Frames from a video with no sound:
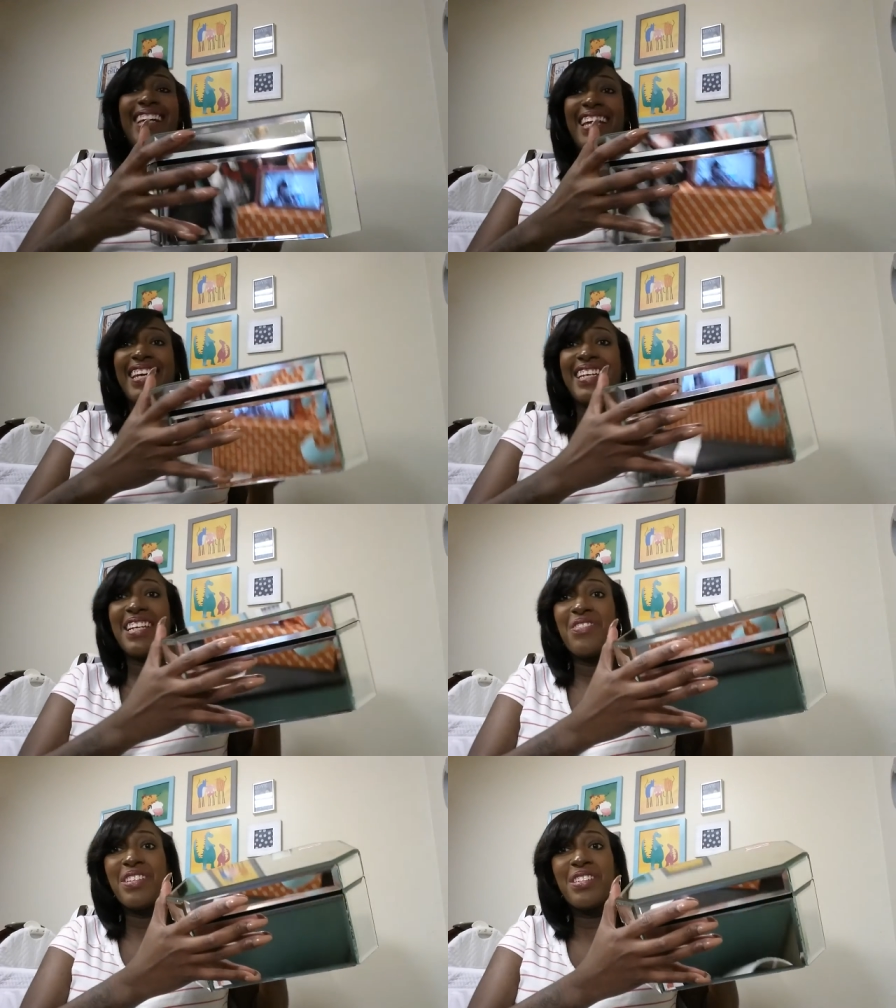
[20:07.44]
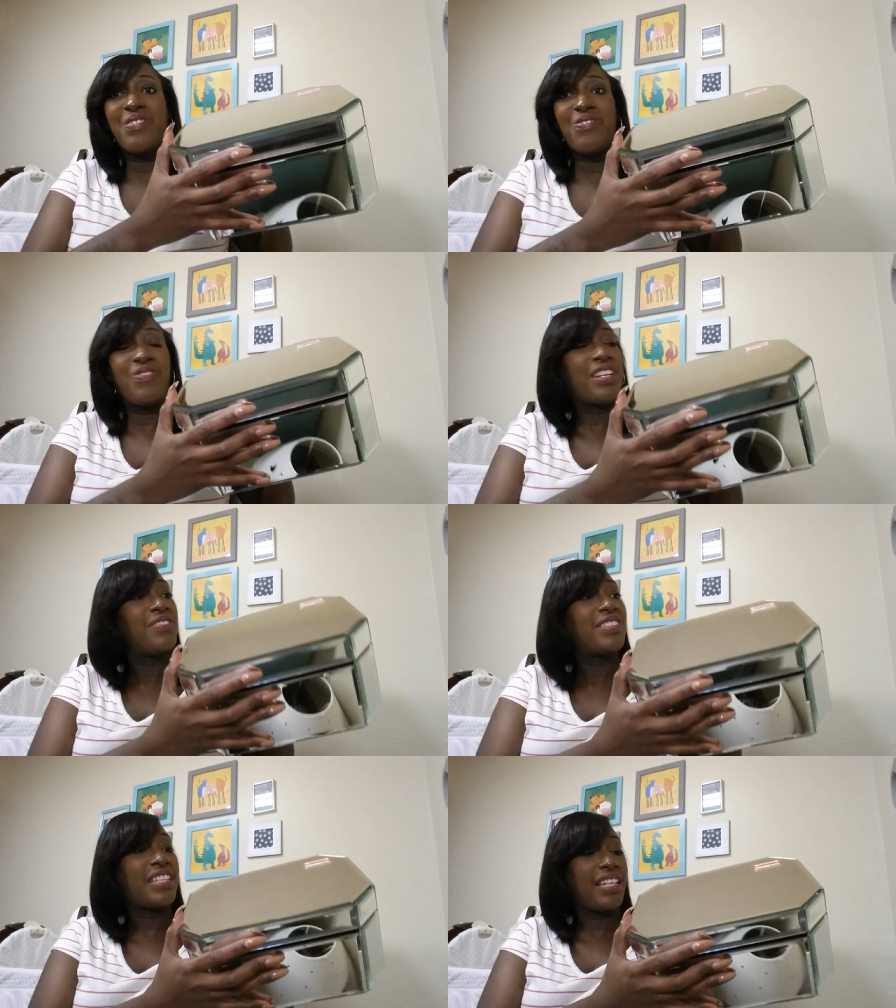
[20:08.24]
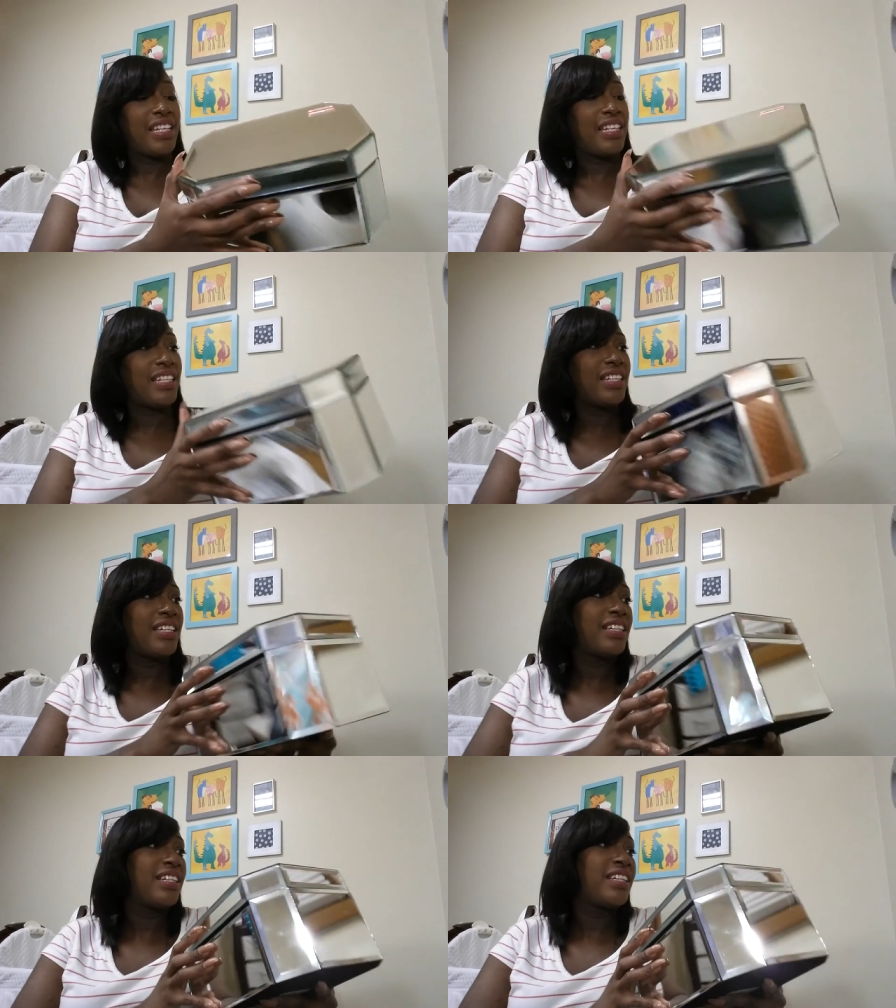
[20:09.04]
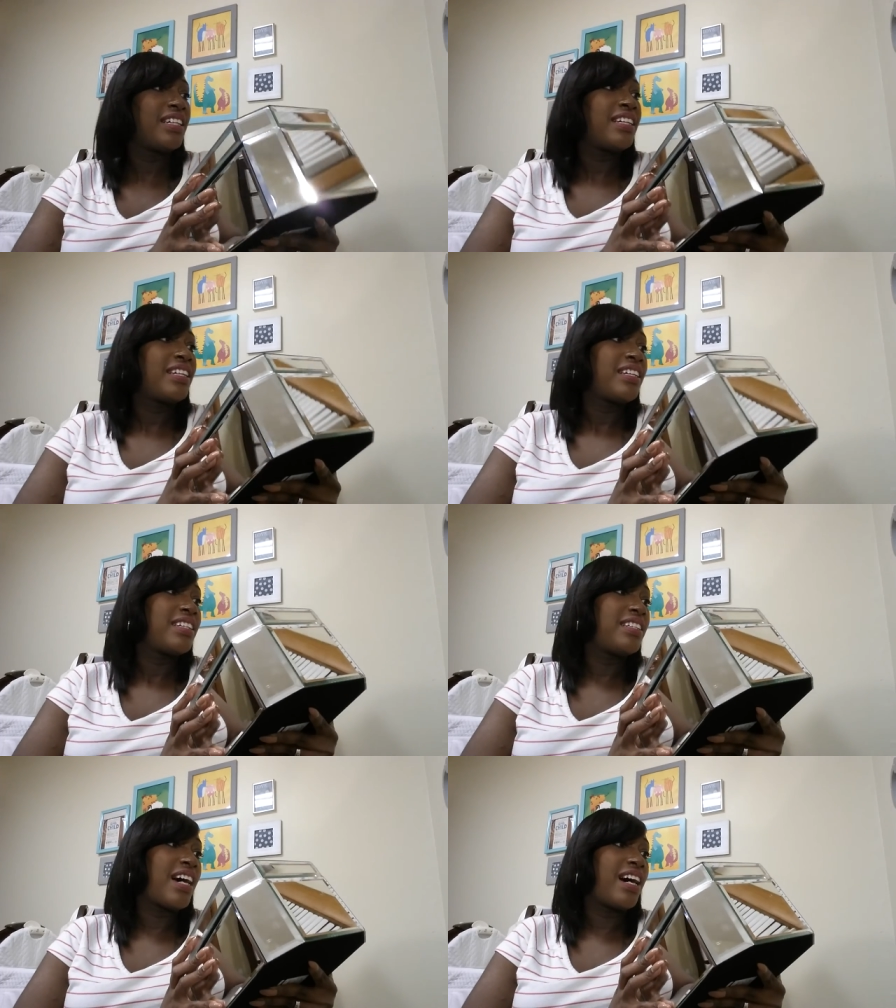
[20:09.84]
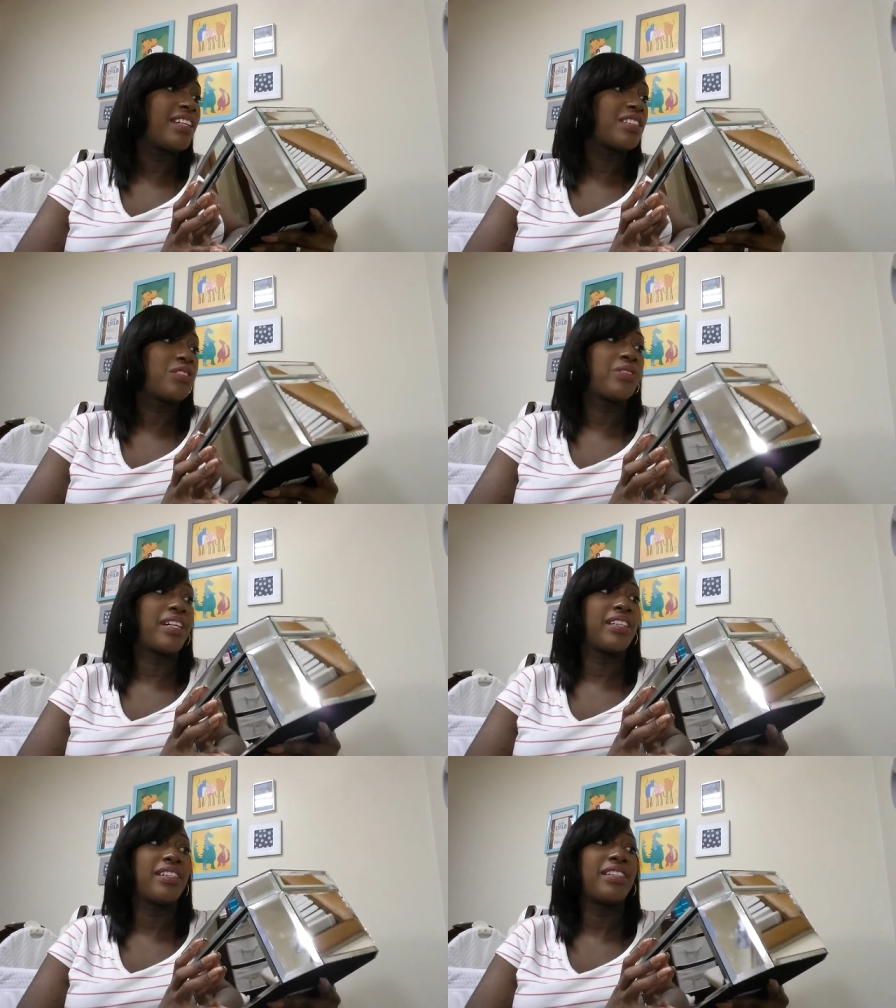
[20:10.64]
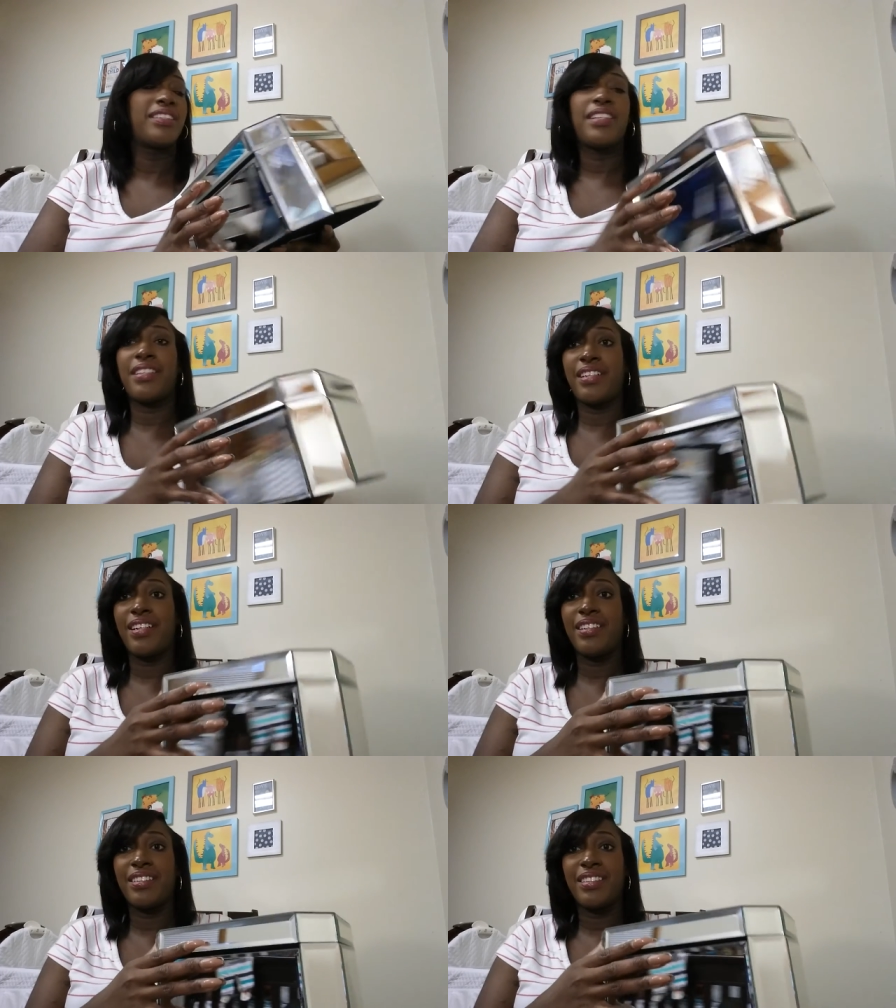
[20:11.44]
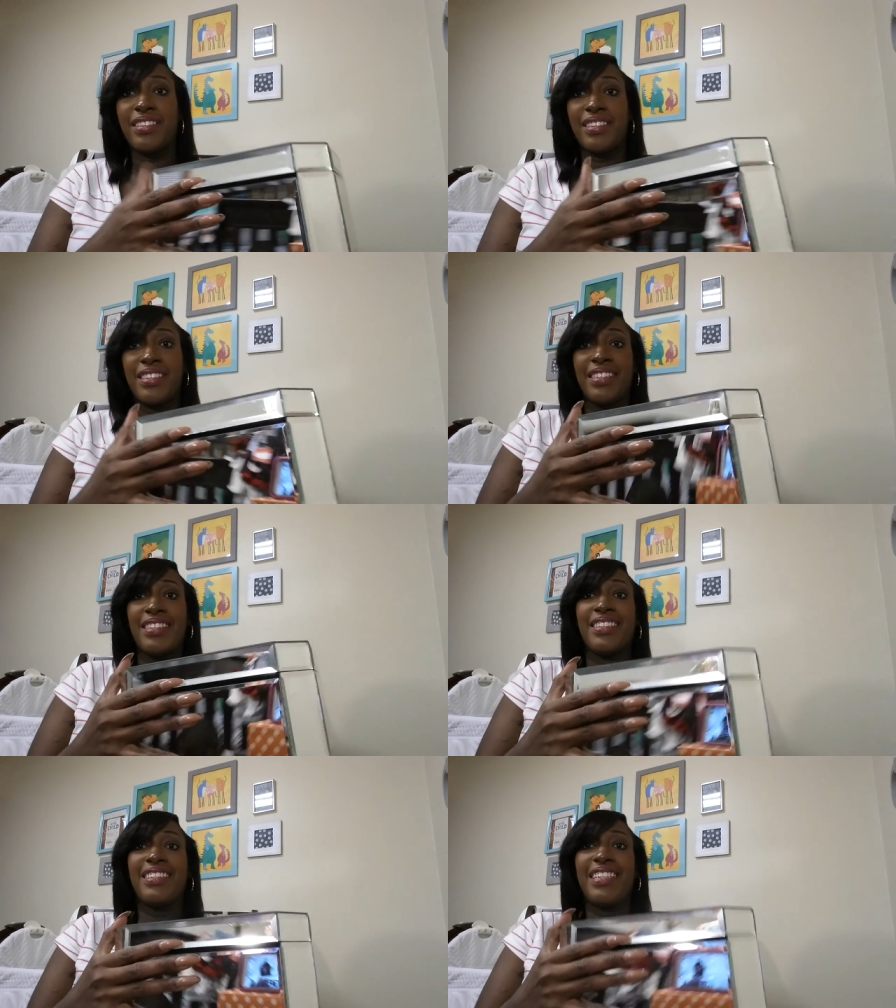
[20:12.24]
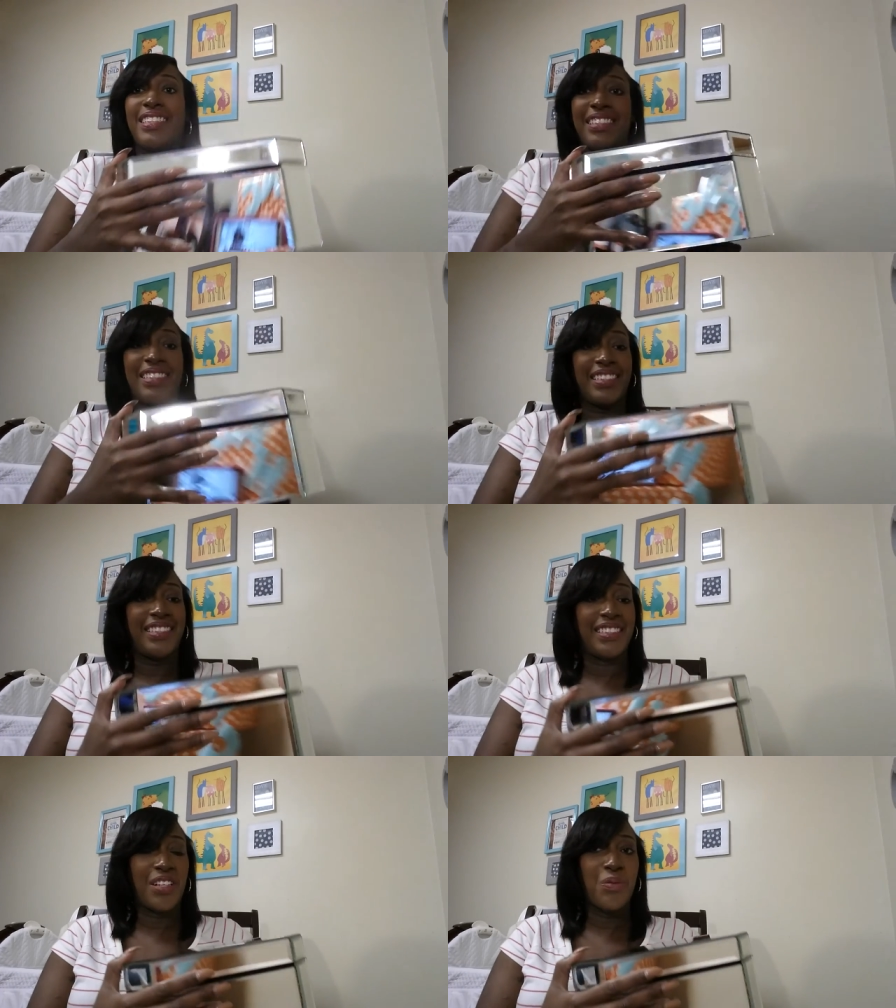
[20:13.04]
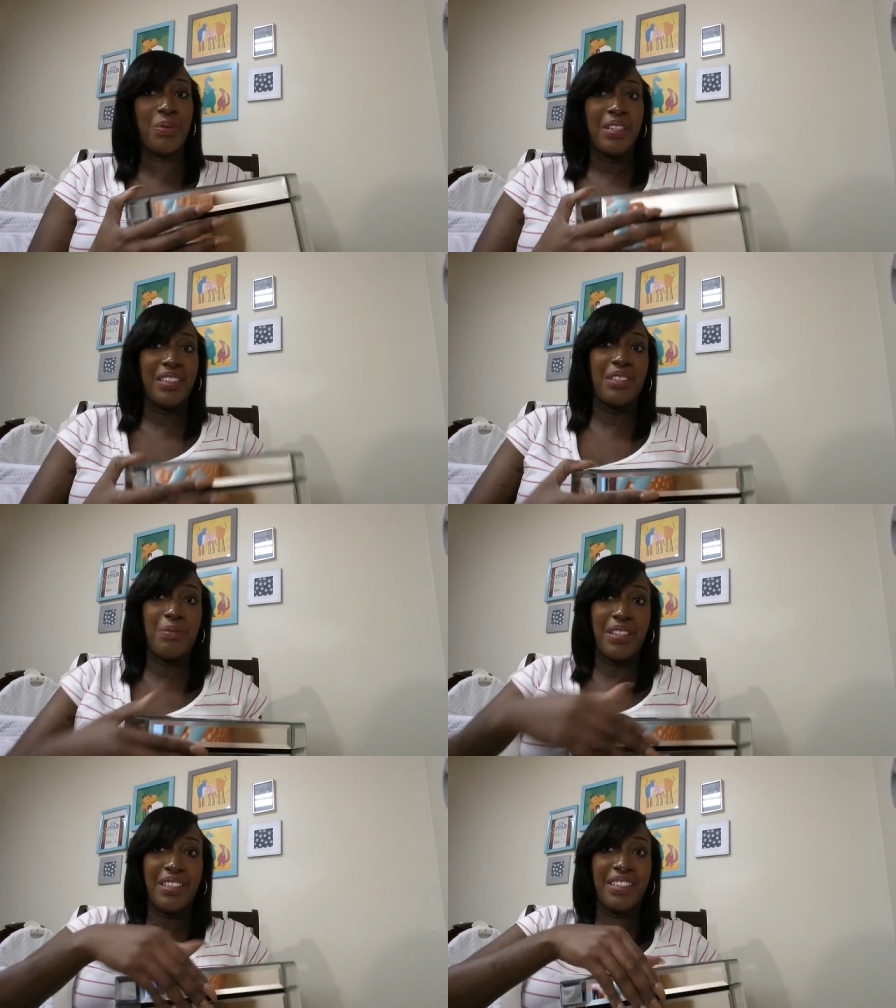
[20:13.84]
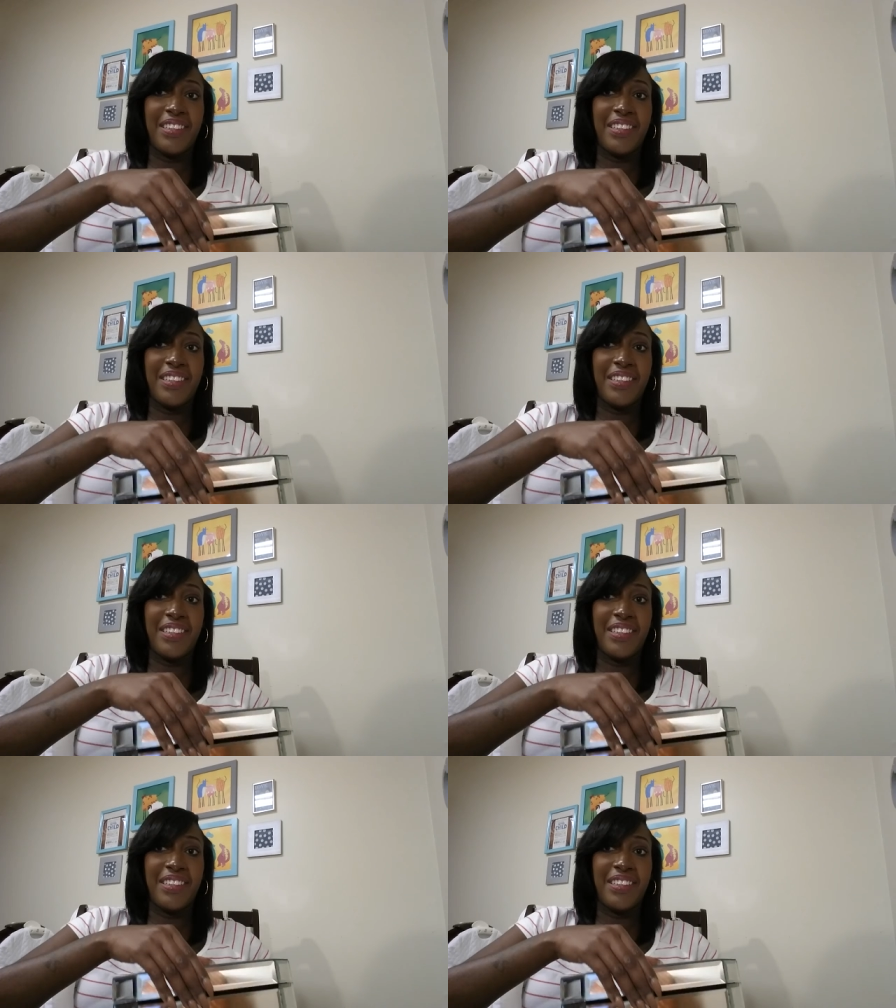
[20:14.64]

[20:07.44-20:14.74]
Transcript: And it was 15 dollars regular $30. This is just so pretty to me.